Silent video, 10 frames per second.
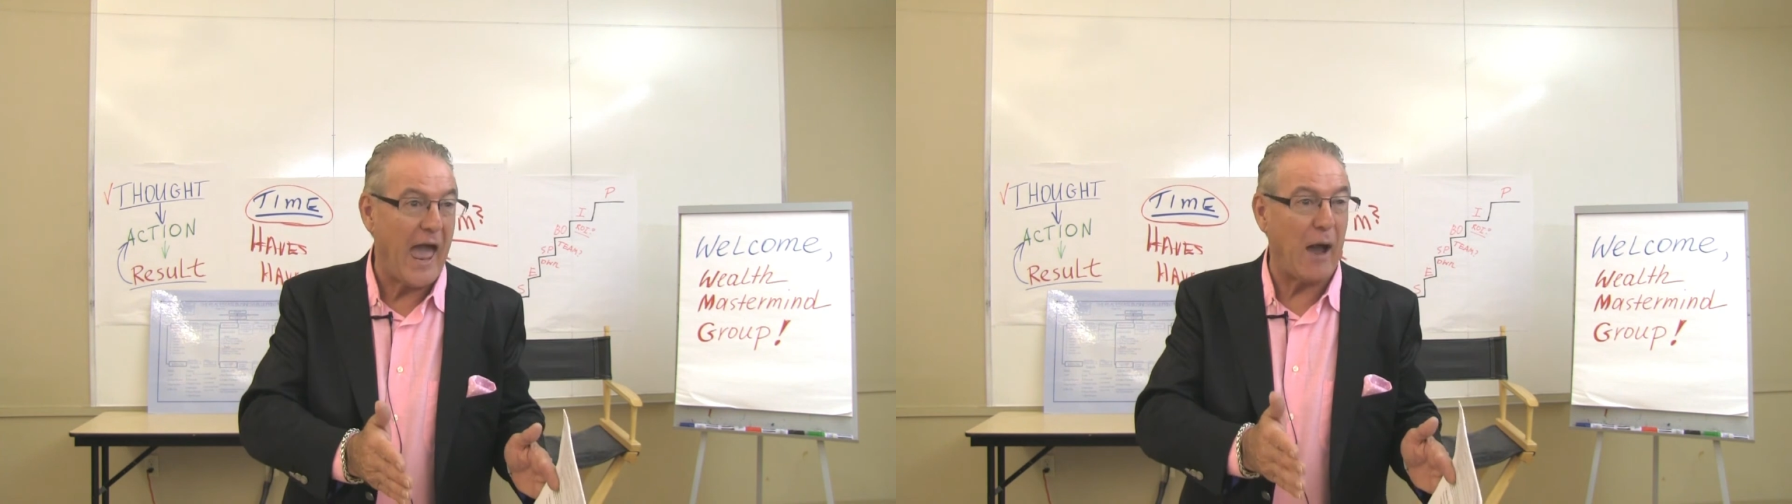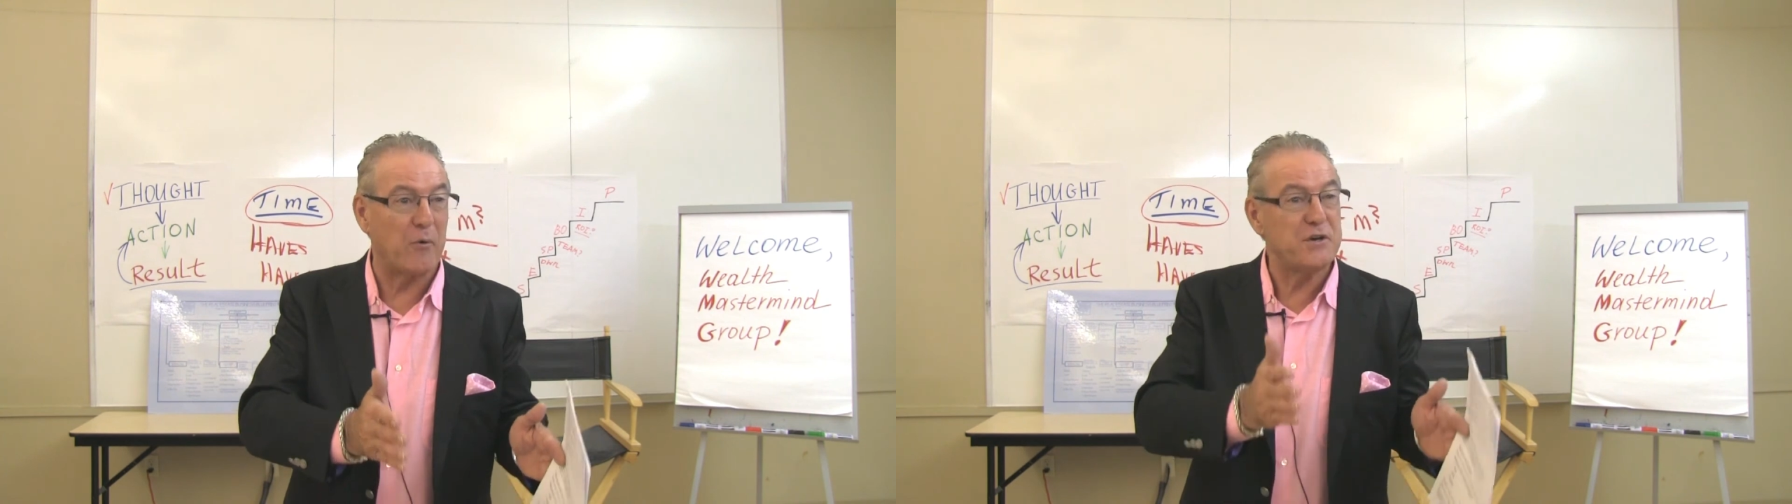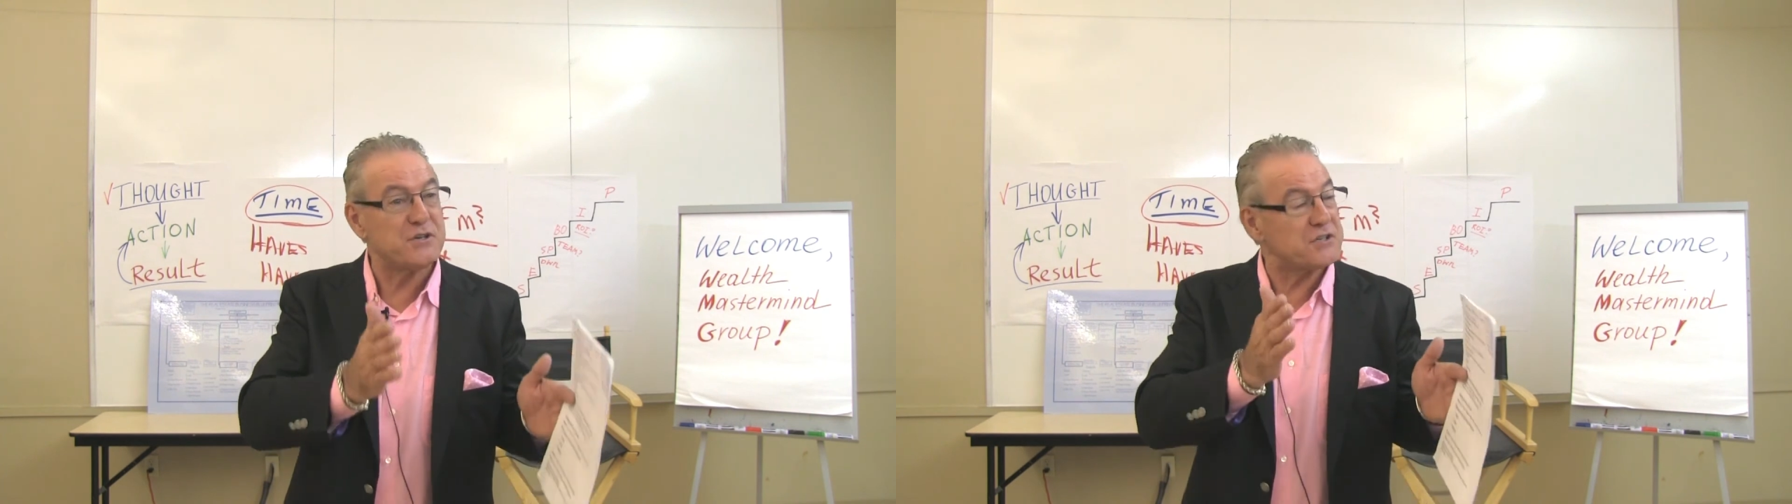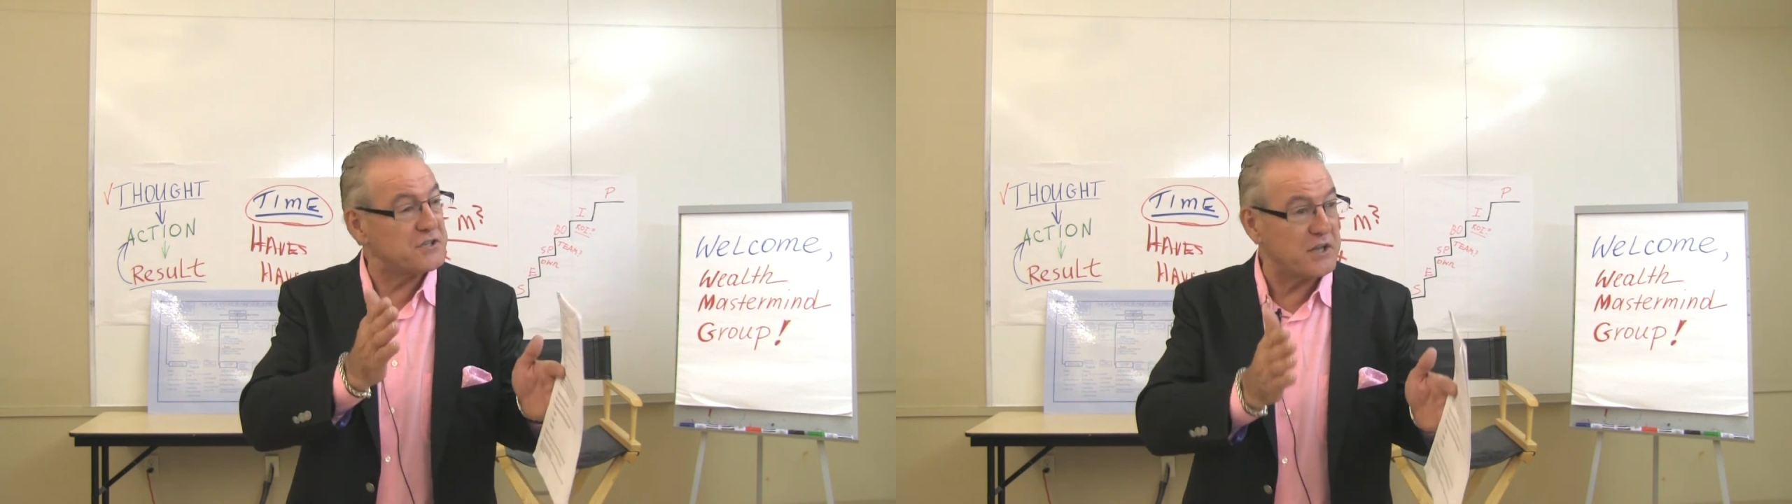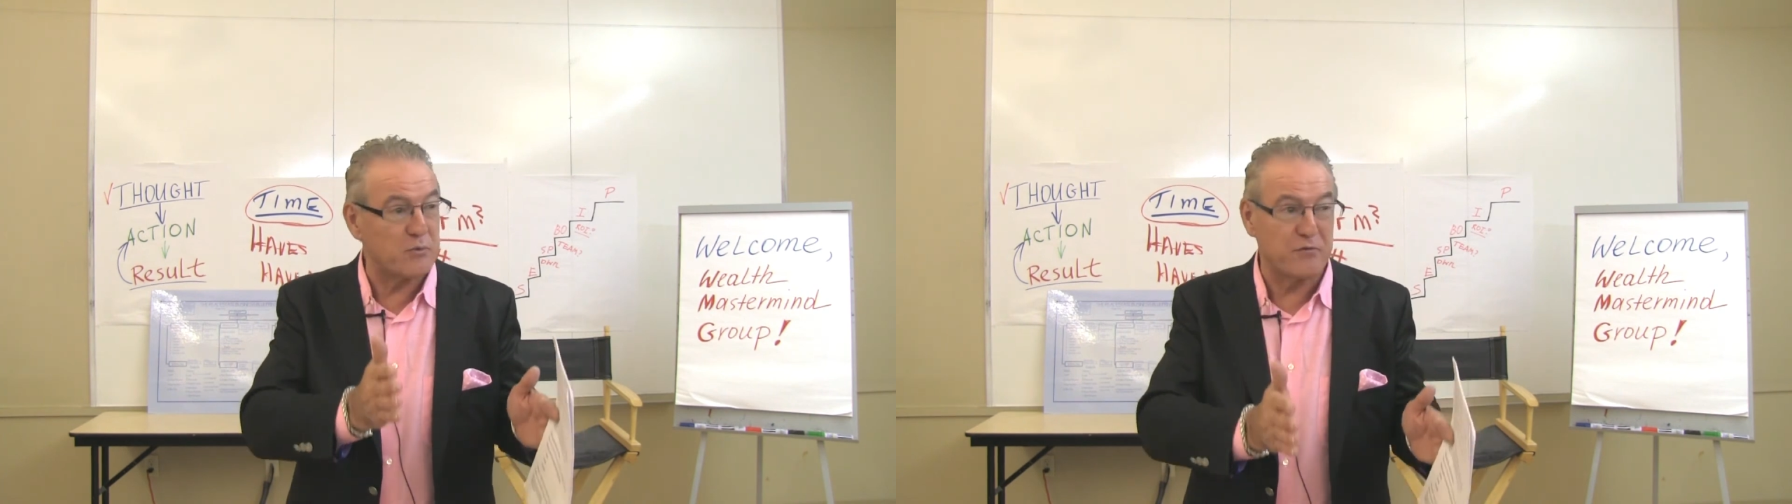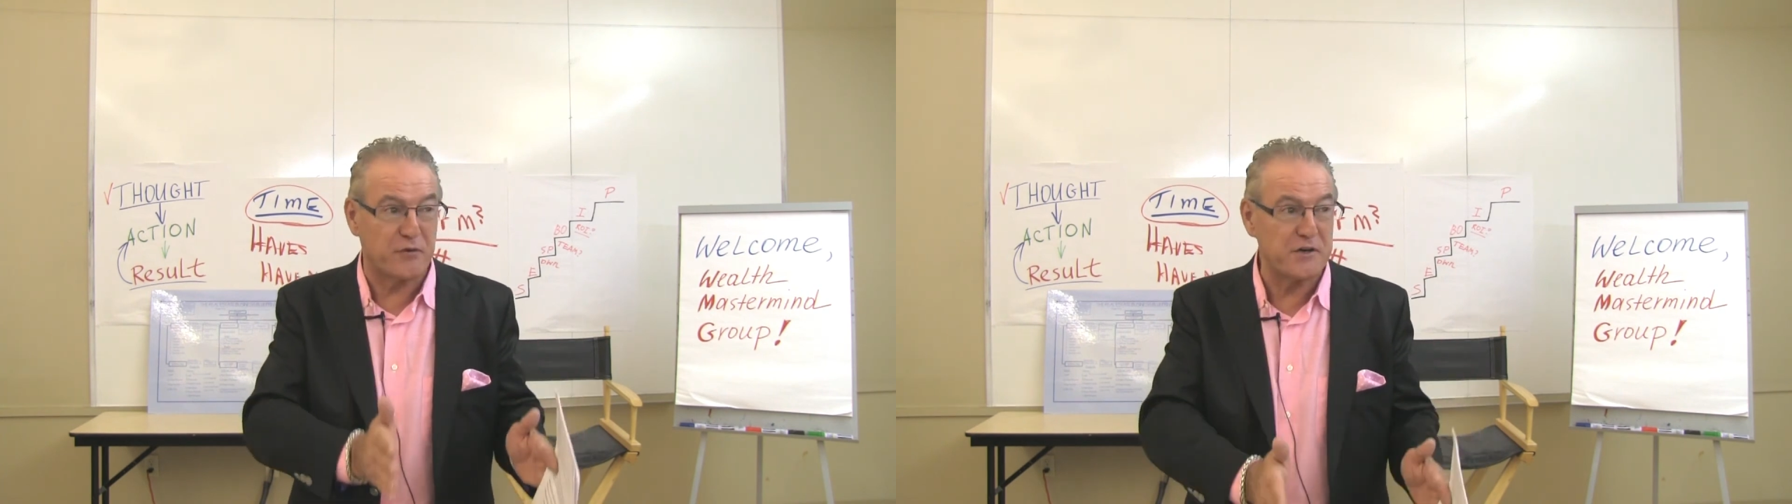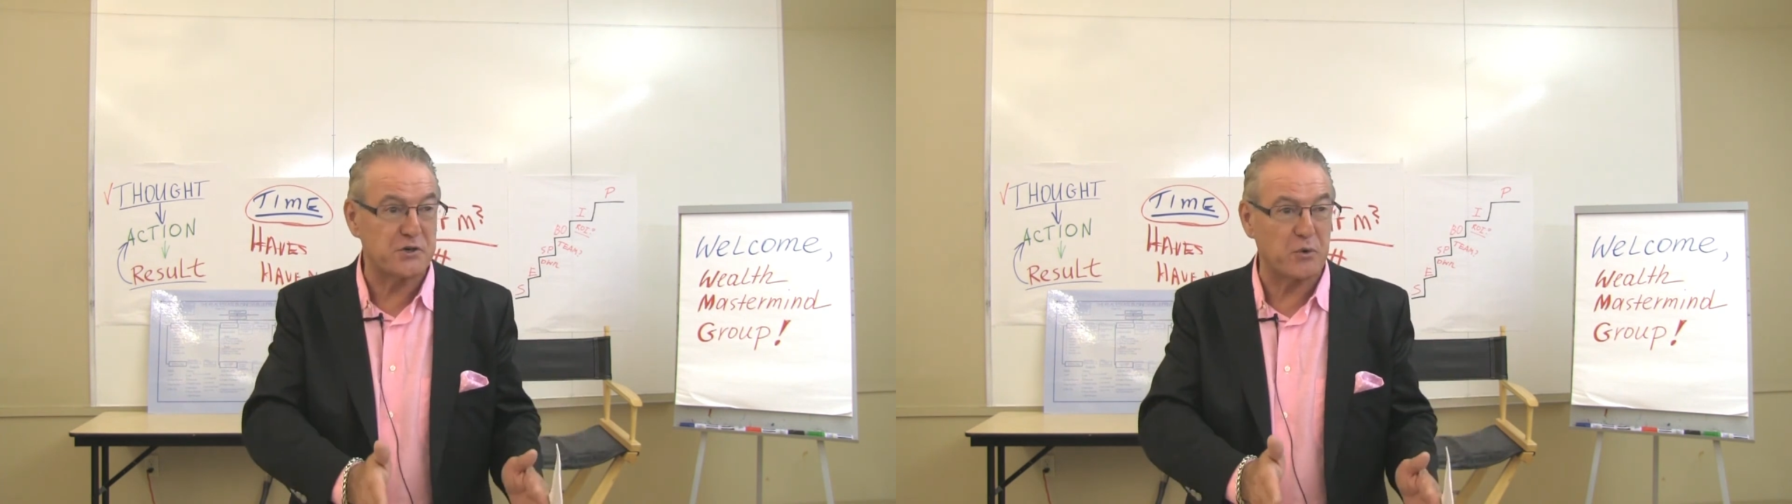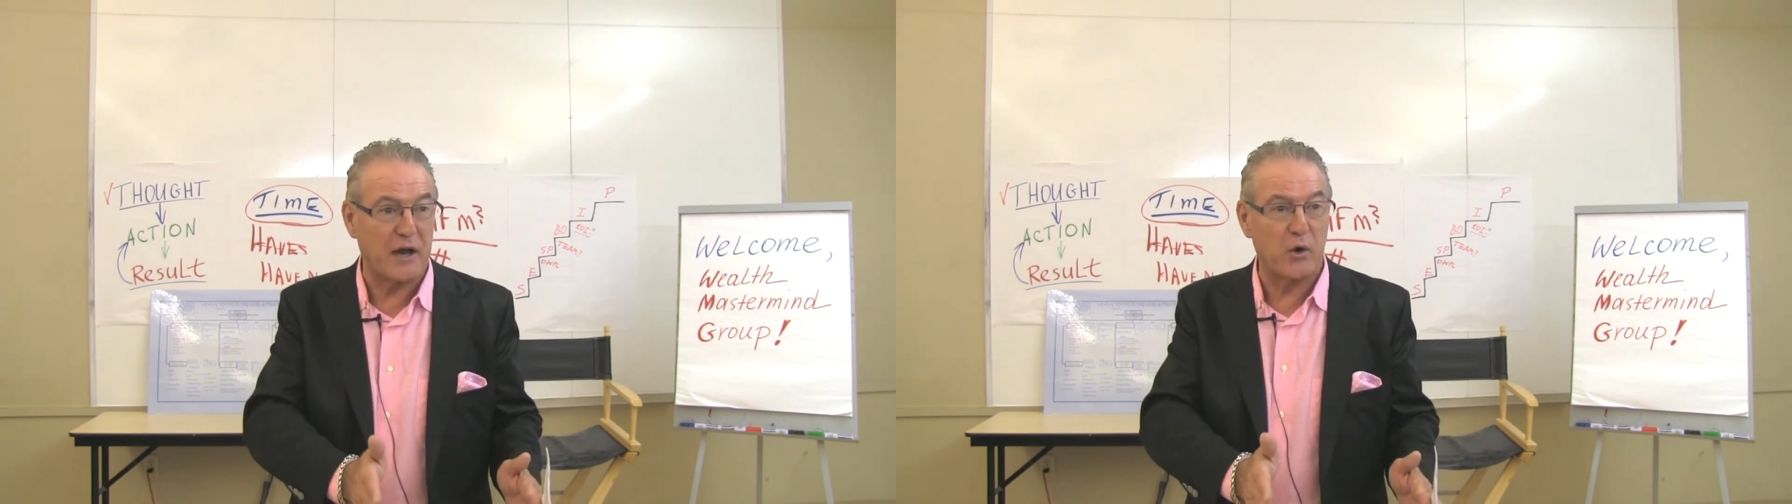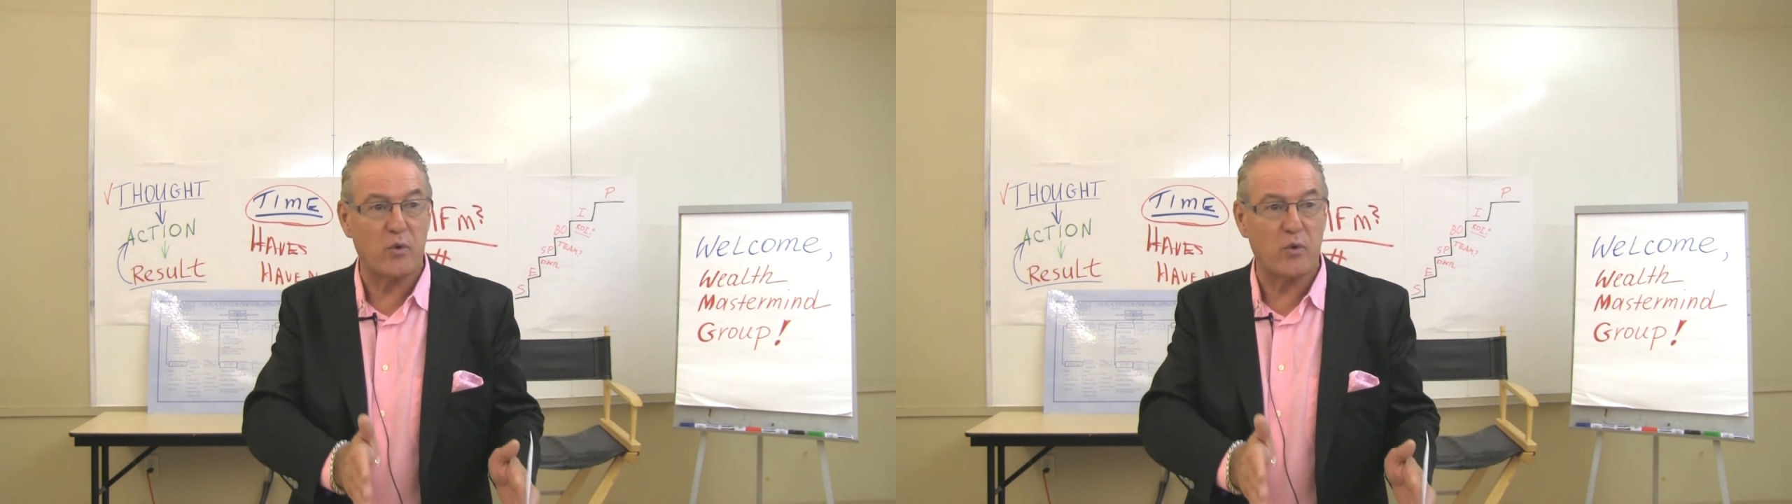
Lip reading: And when you're just another refrigerator,